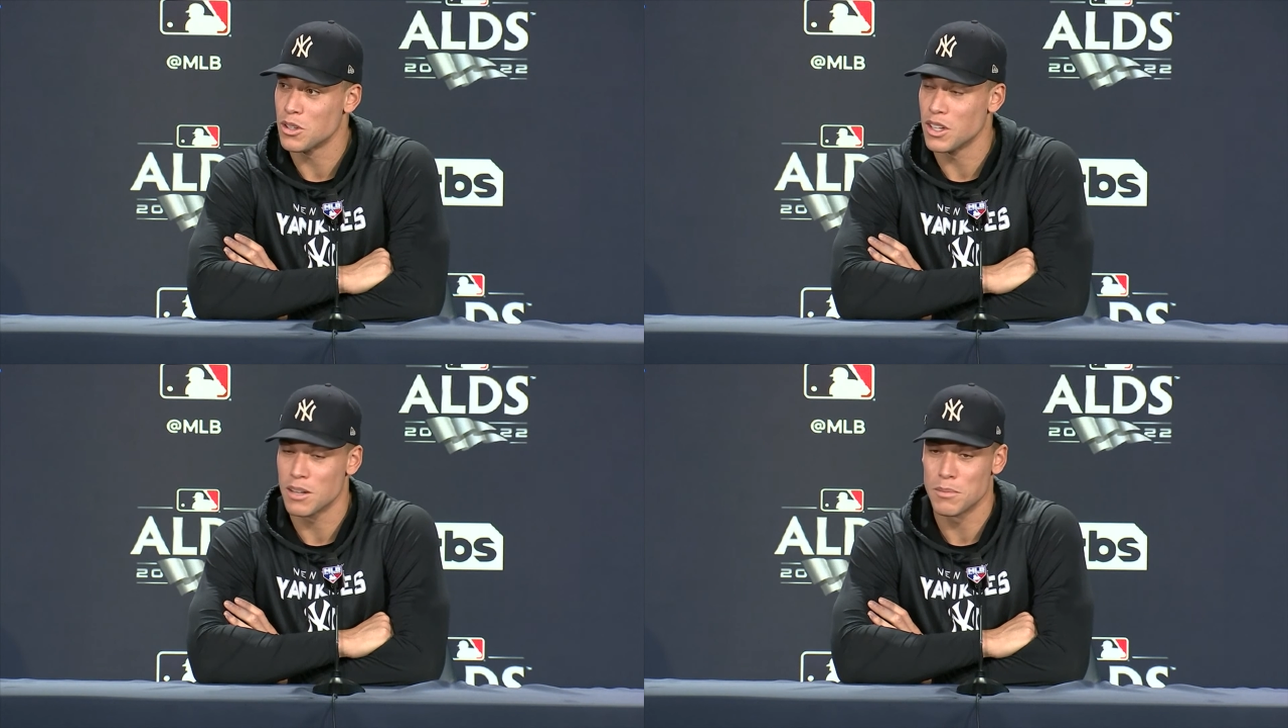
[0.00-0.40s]

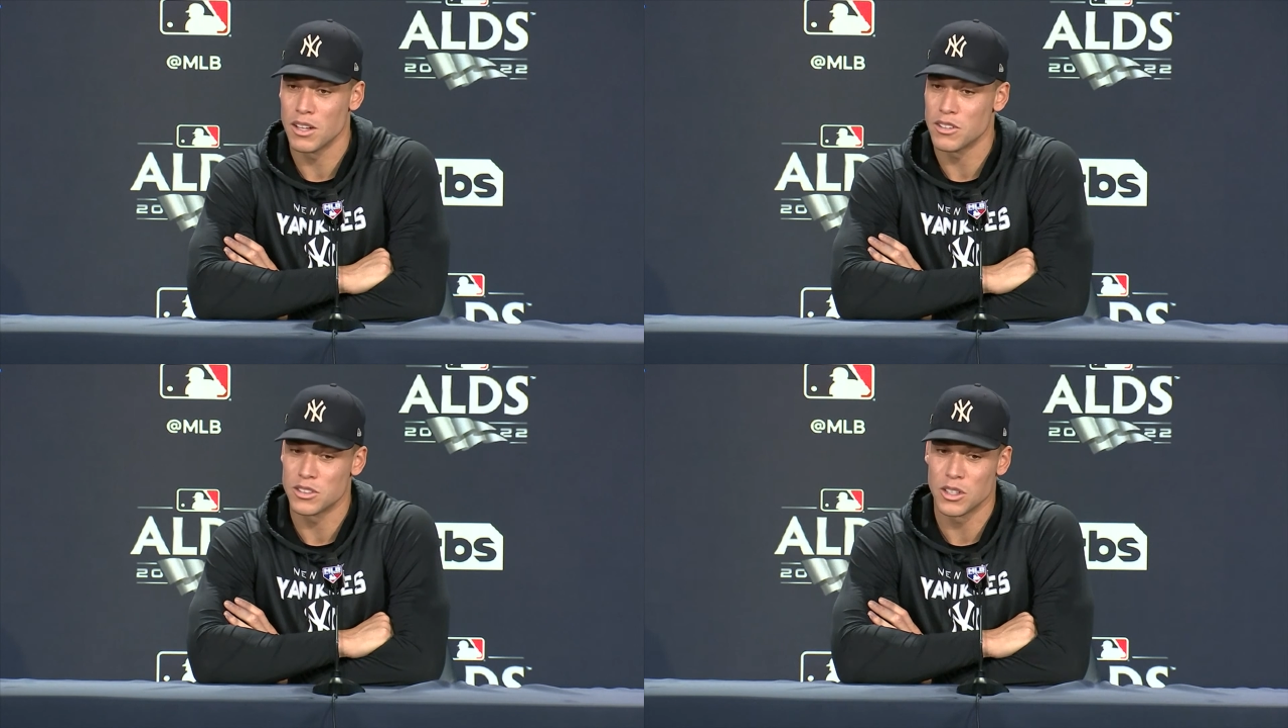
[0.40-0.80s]
You got to be
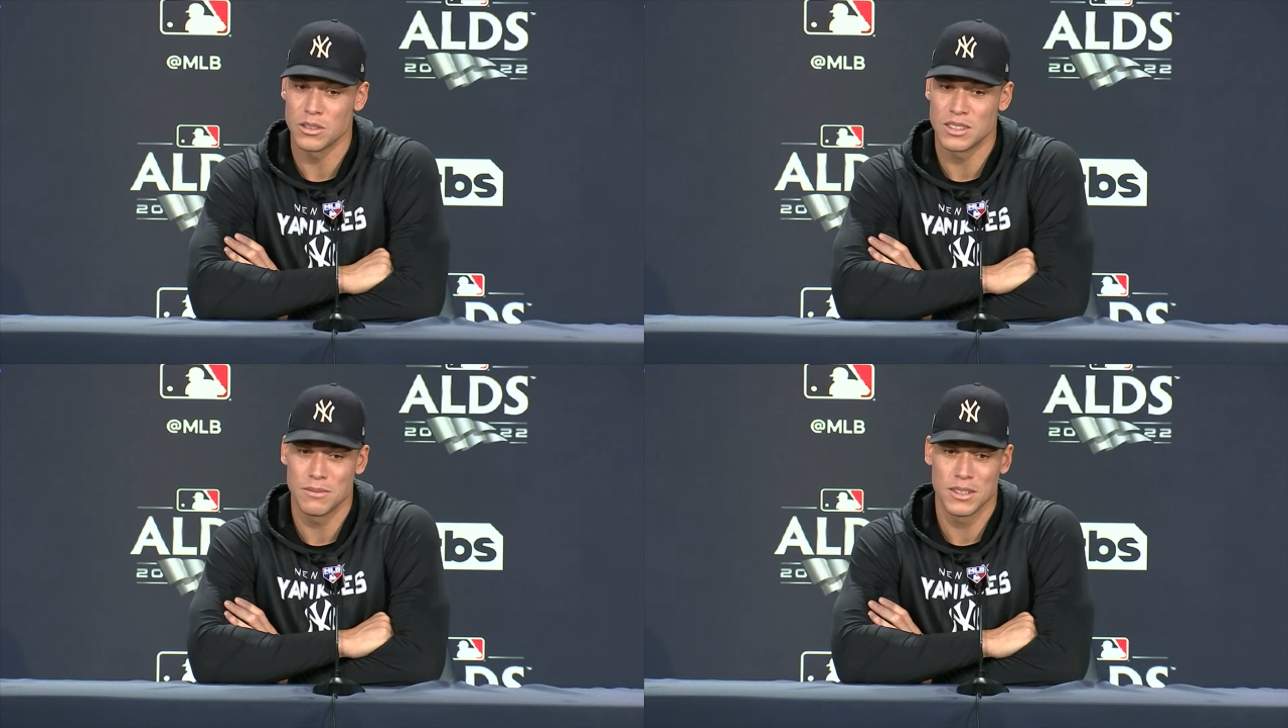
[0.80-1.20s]
on your toes
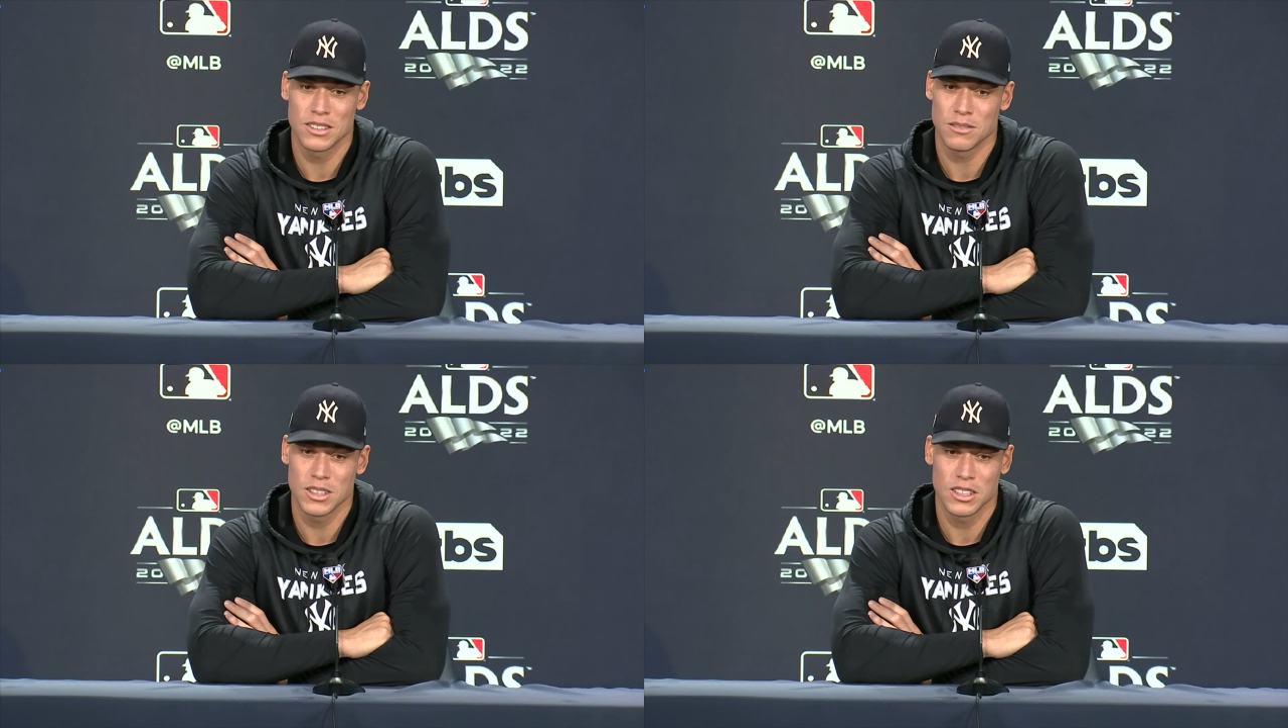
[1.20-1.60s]

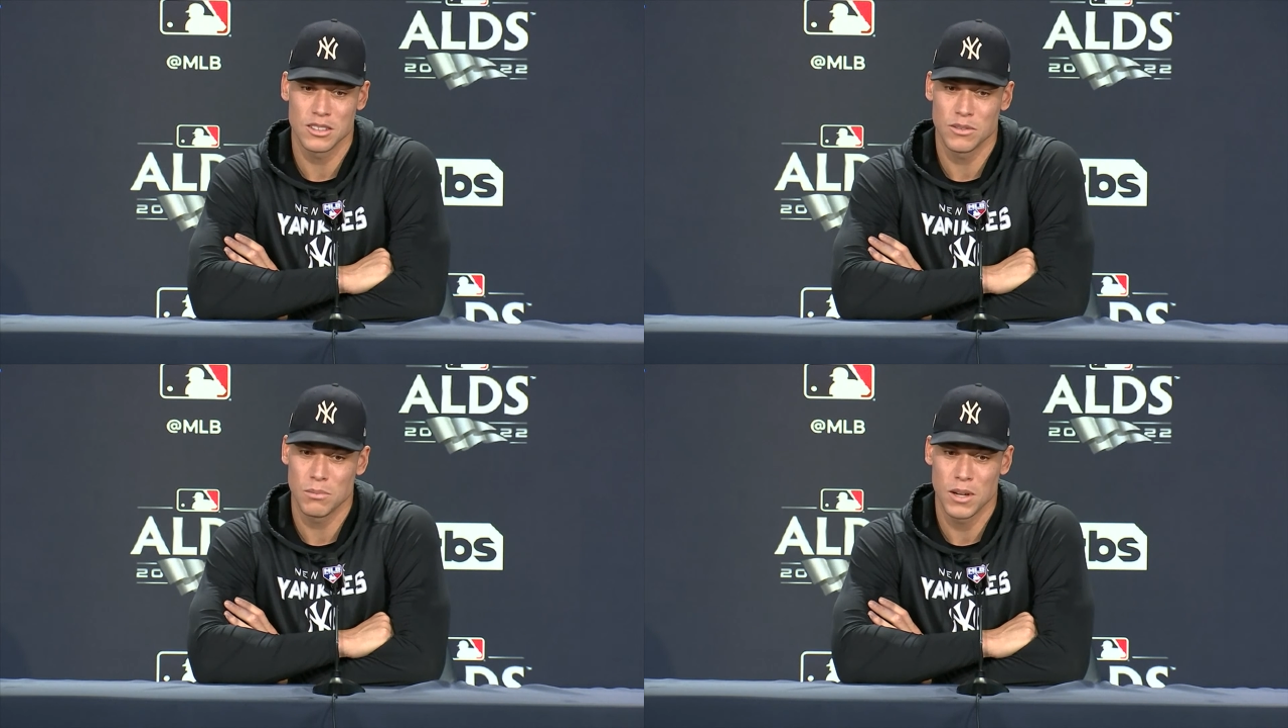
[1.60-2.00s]
defensively because
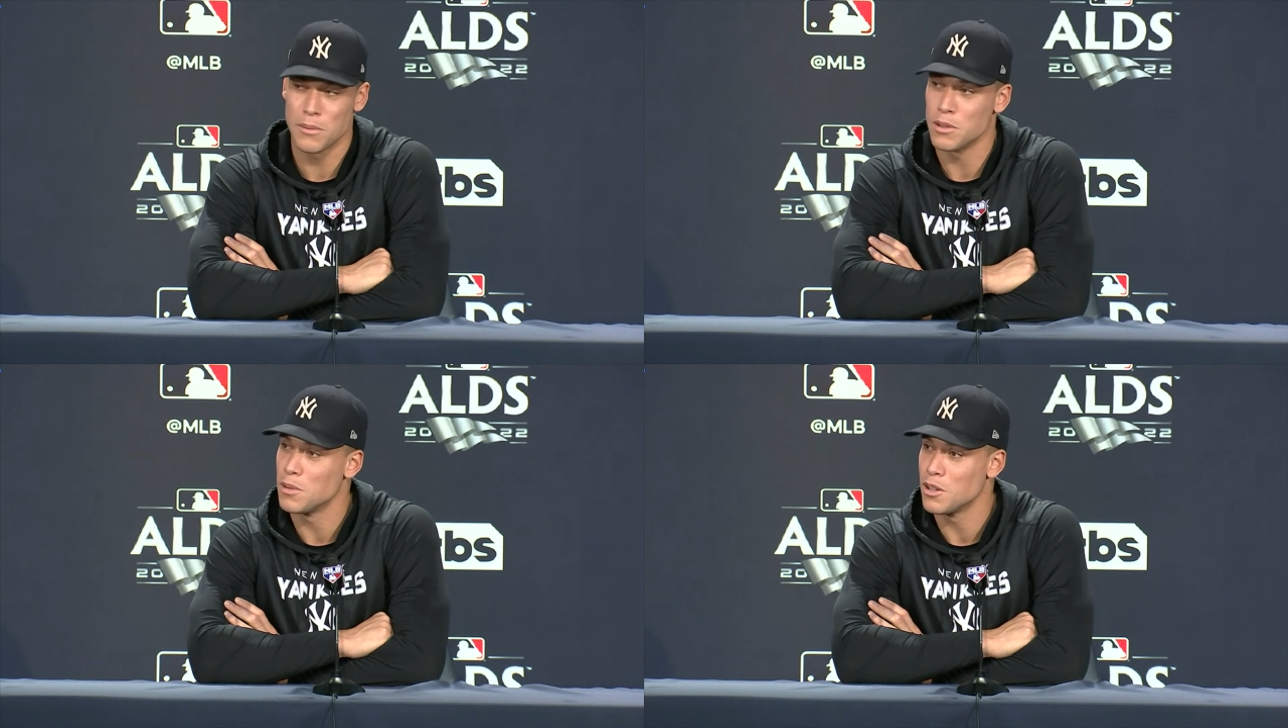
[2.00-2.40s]
if you
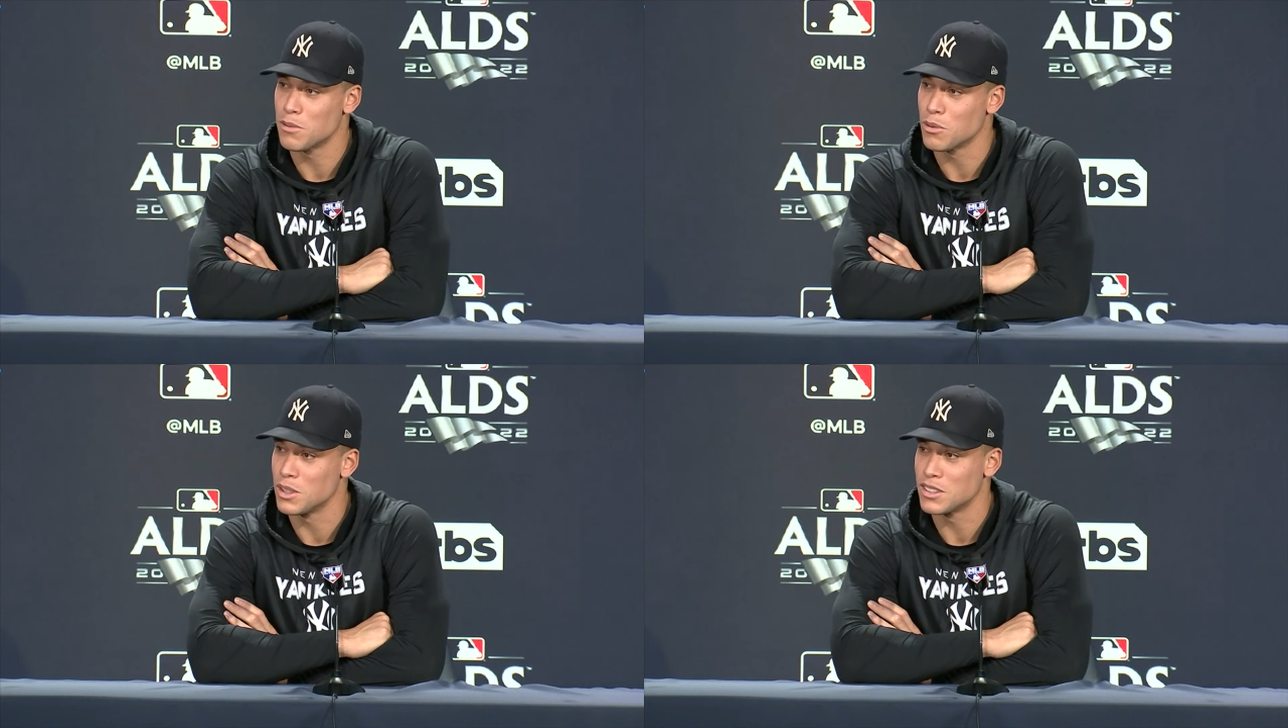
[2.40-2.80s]
bobble the ball
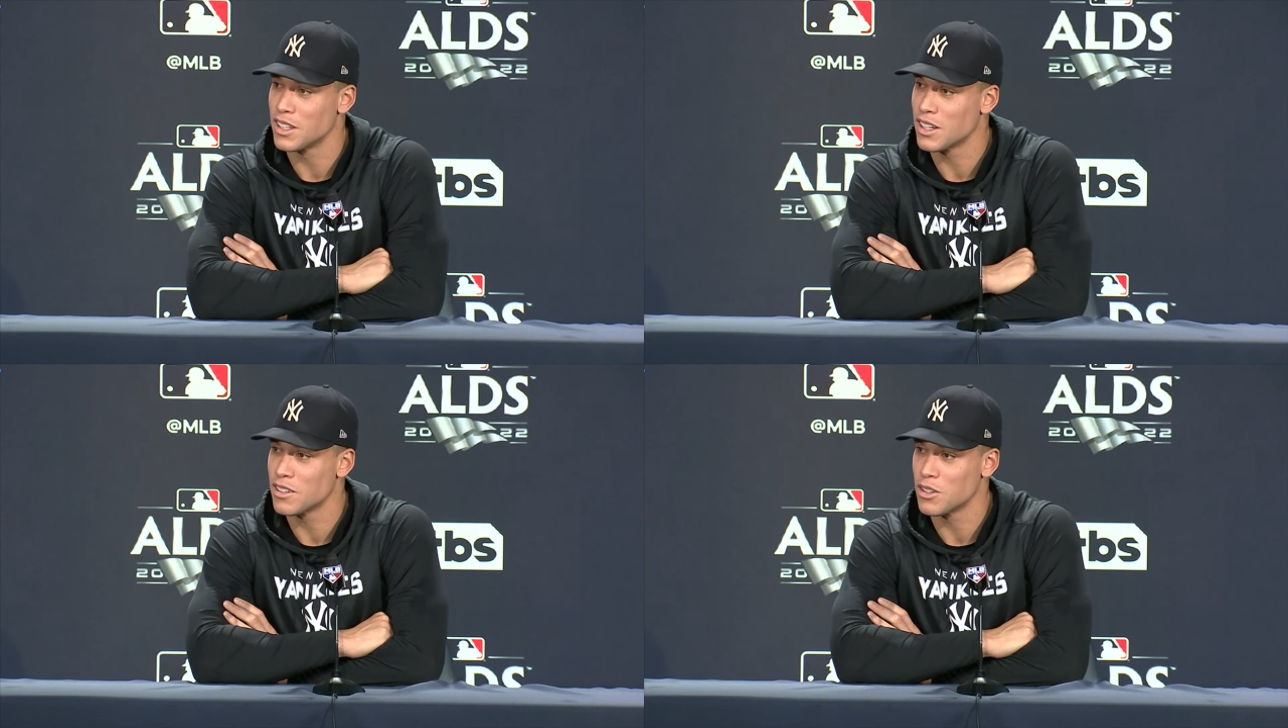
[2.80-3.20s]
for one second,